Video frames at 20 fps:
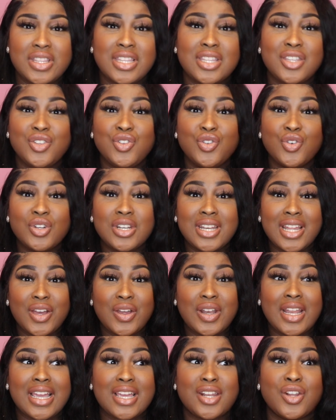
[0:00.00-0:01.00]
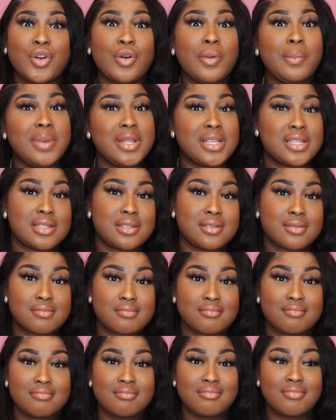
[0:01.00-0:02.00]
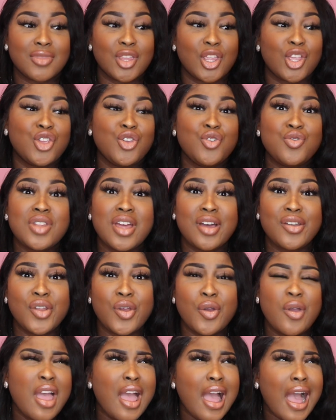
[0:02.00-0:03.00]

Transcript: then you're now like an accomplice you now know.